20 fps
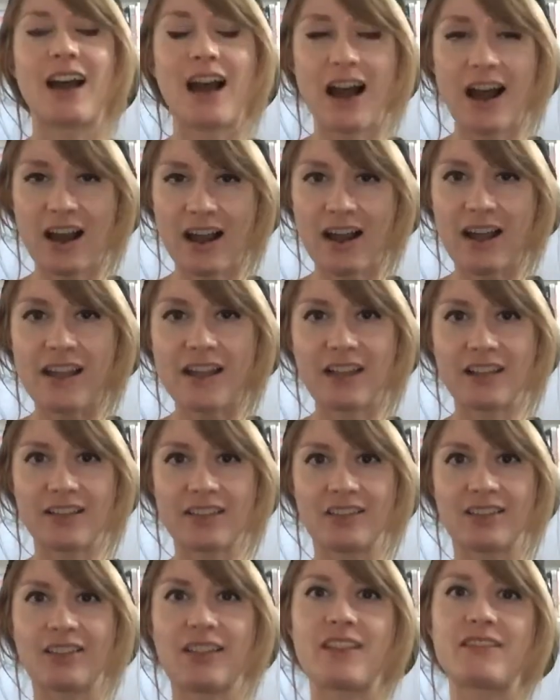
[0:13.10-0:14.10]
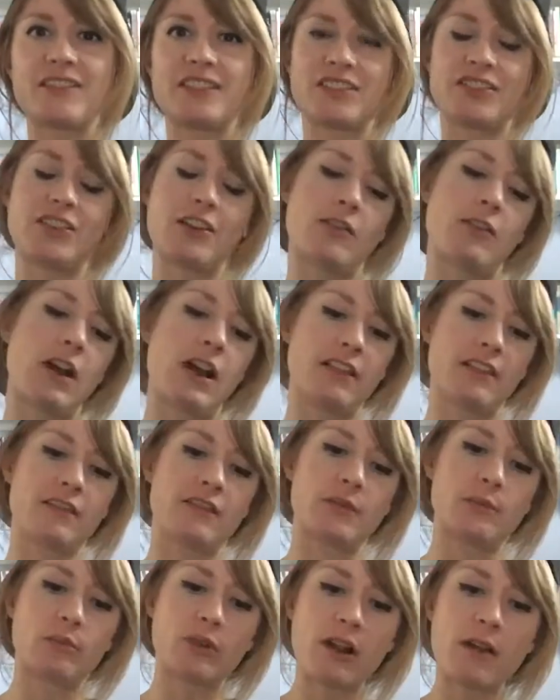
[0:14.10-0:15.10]
I love this show. I love
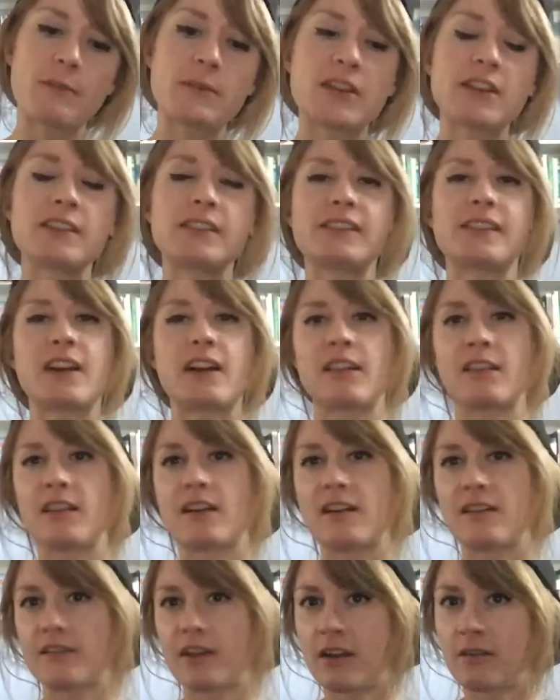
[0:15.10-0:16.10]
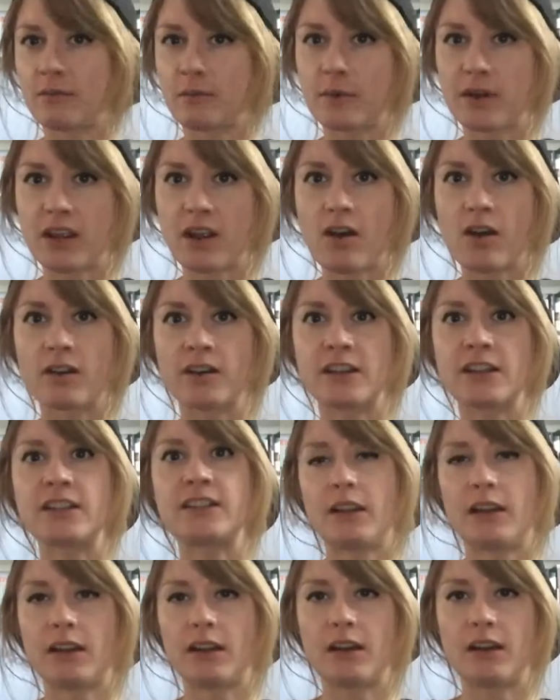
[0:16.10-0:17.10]
the premise, I love everybody on
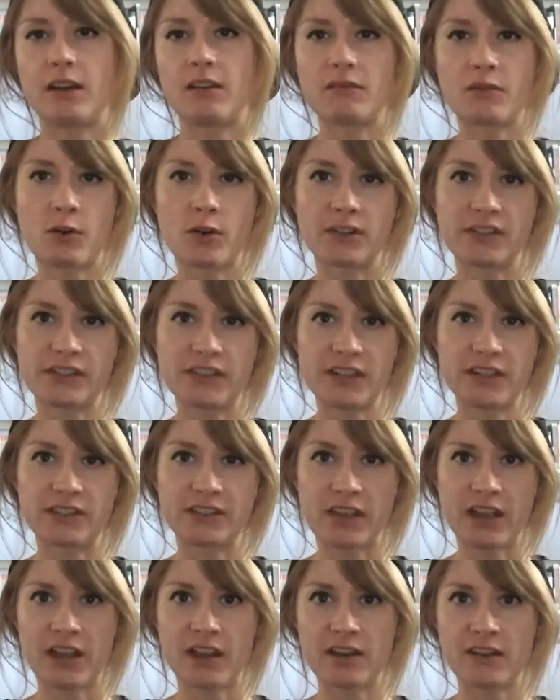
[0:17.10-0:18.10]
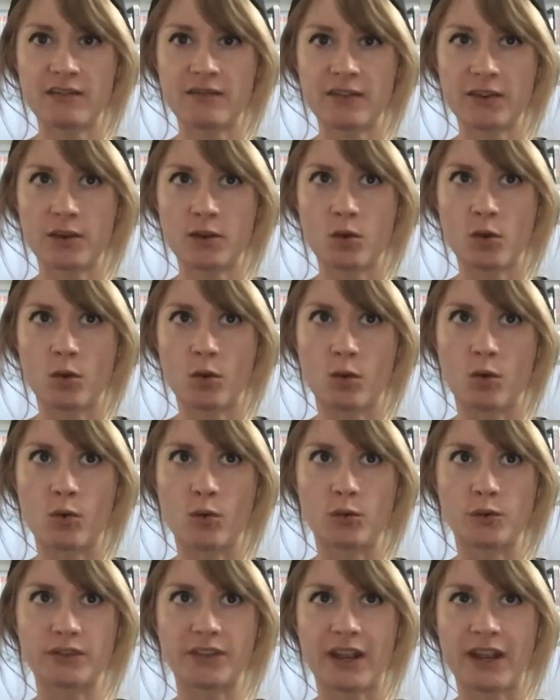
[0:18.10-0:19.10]
it. Of course, it's kind of an
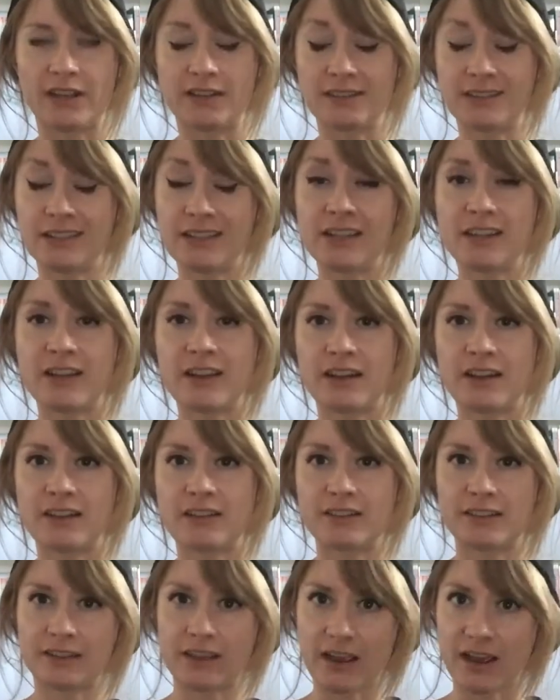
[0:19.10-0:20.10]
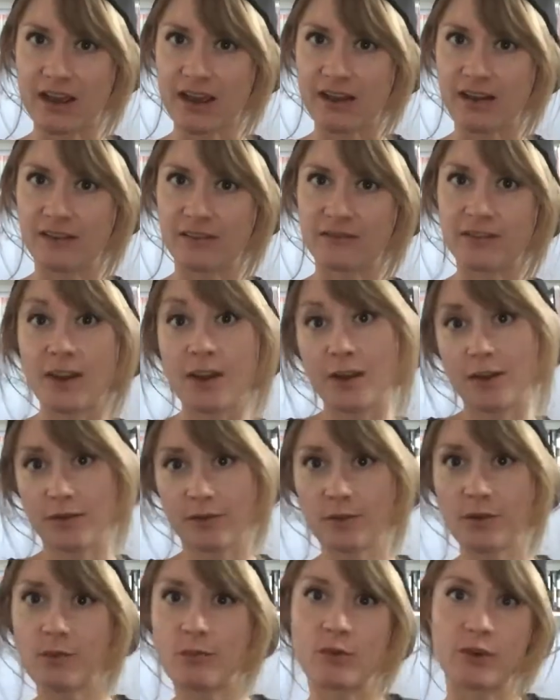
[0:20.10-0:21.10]
old idea to have
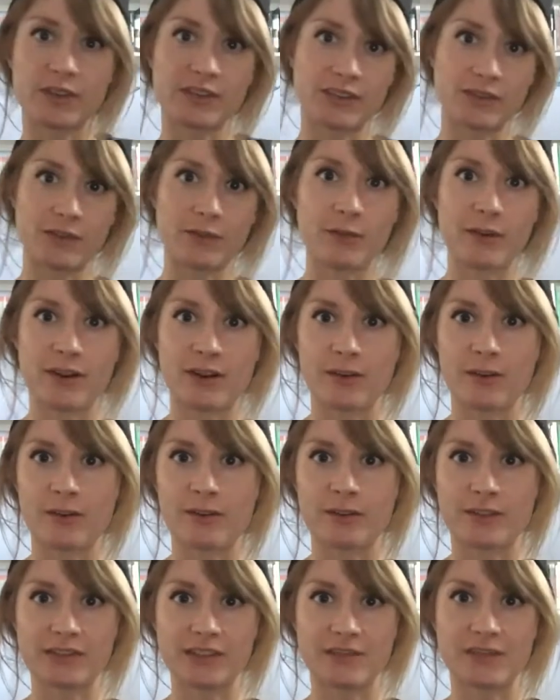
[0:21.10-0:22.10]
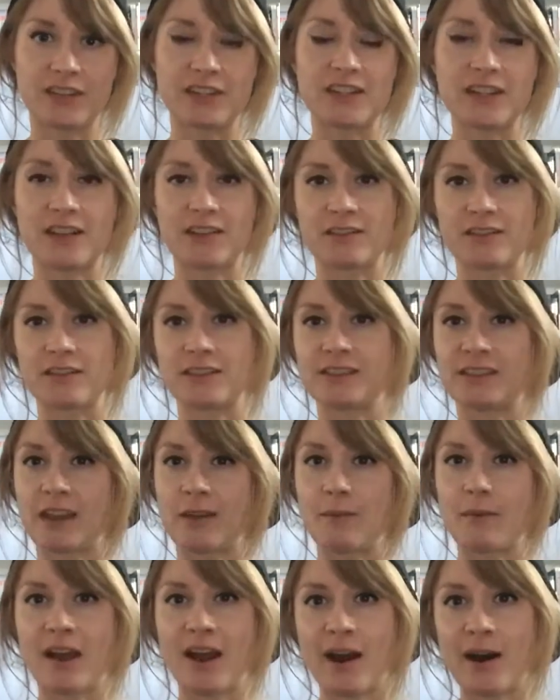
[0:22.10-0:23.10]
three boys and three girls living together in the
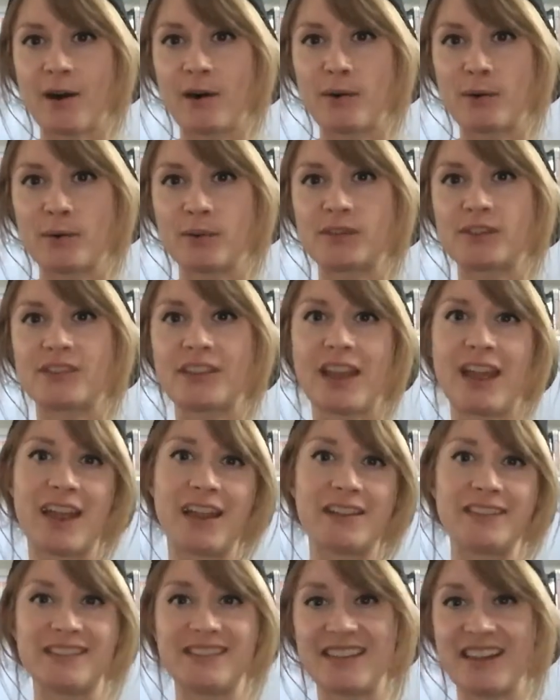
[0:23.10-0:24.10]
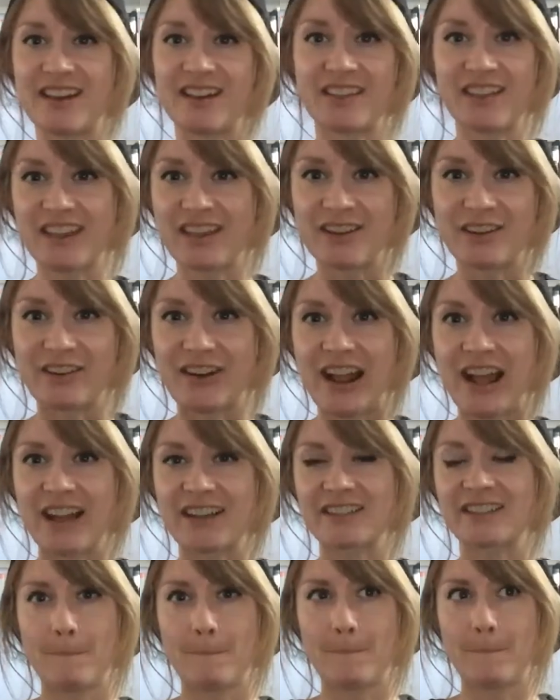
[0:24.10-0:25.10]
same house and see how they
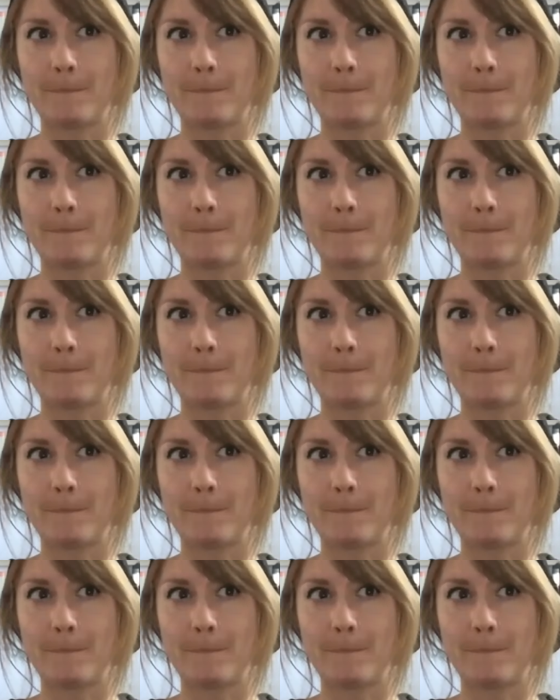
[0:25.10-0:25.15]
interact.